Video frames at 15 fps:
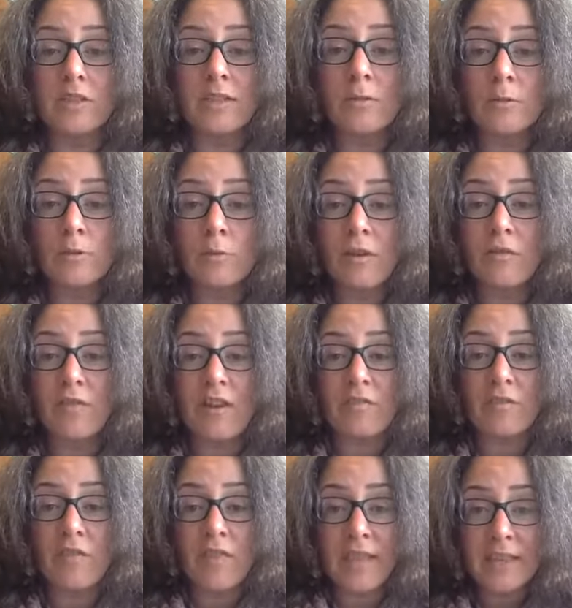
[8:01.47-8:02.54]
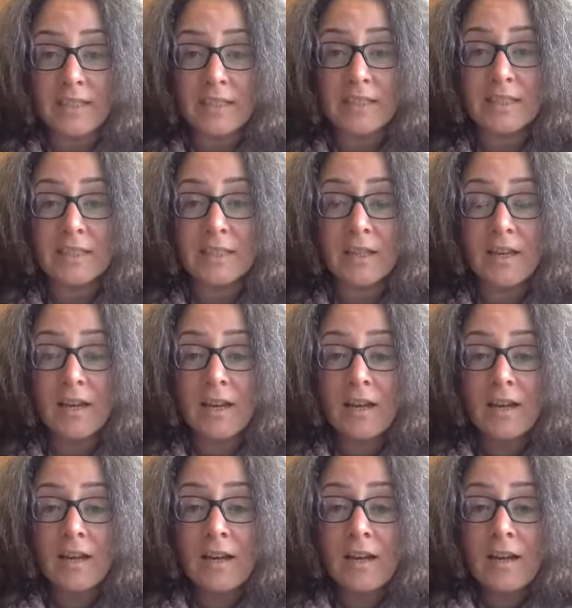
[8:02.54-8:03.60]
It's one of my favorite things.
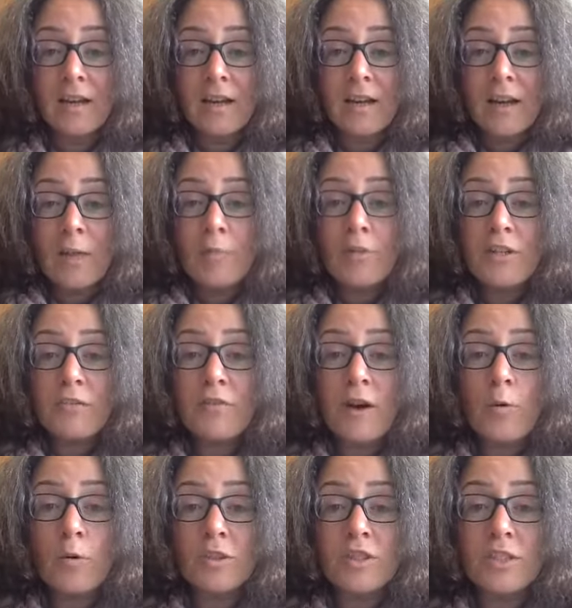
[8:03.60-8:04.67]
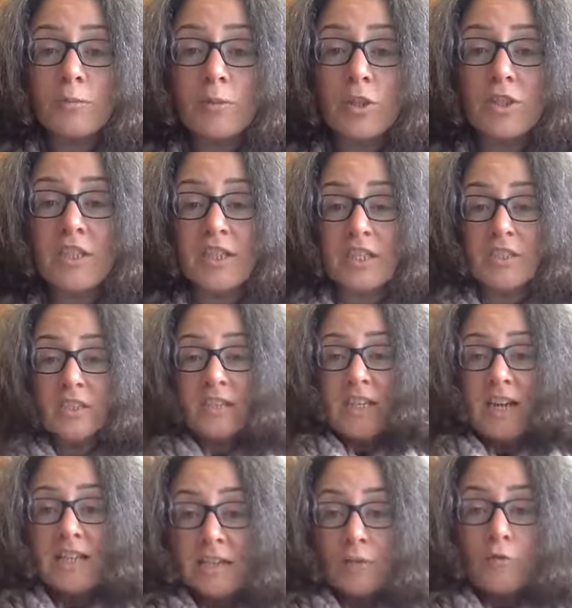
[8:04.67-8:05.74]
But if I wanted beauty and I just
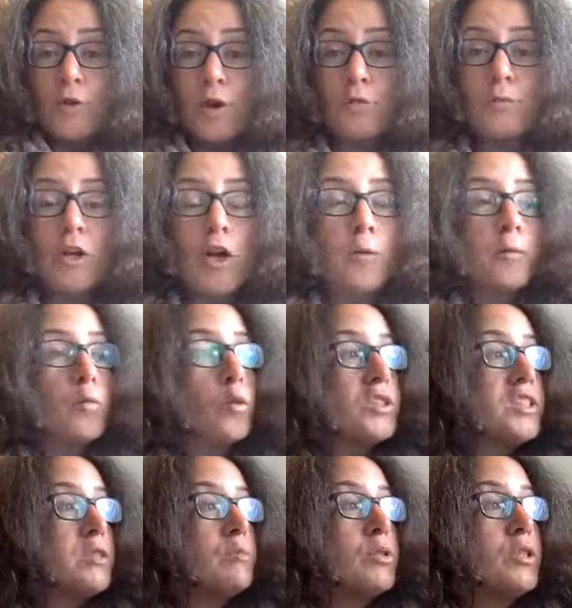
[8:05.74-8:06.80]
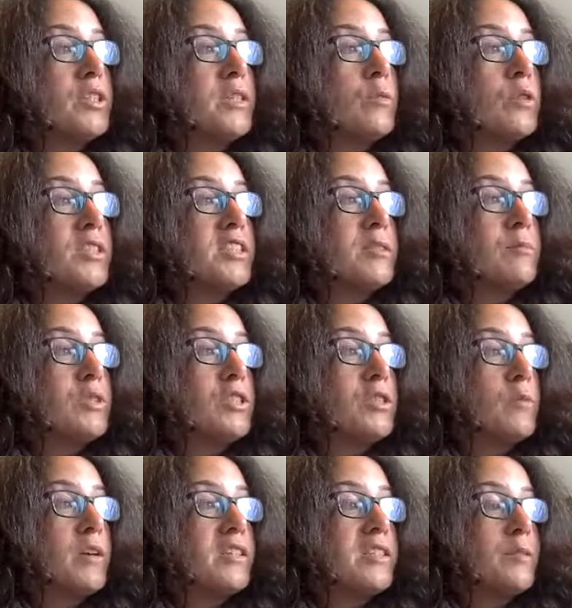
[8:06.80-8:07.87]
sat here and folded my arm and wanting beauty,
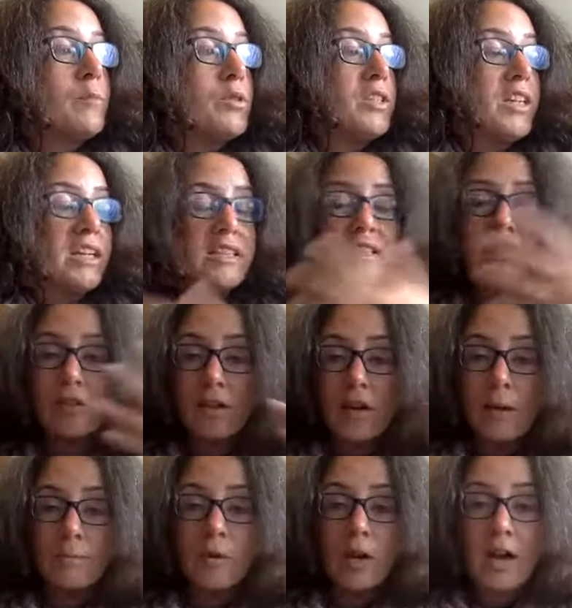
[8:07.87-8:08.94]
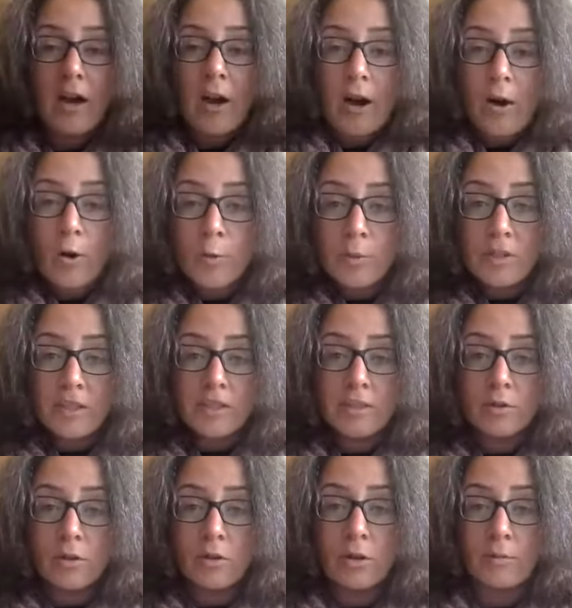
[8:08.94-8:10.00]
where's the beauty? And it's not, I'm not opening the
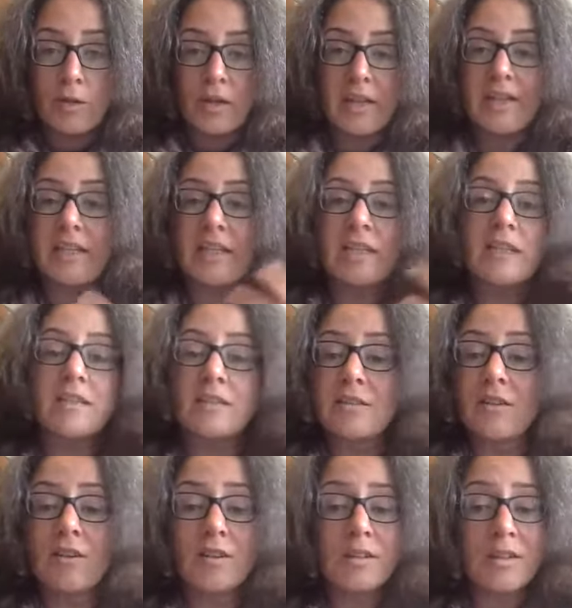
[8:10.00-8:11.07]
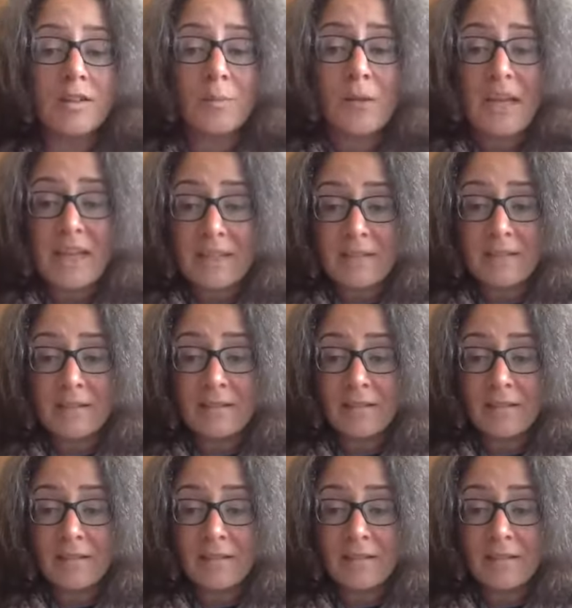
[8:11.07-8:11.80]
door. I'm not letting it in. It's not going to come in.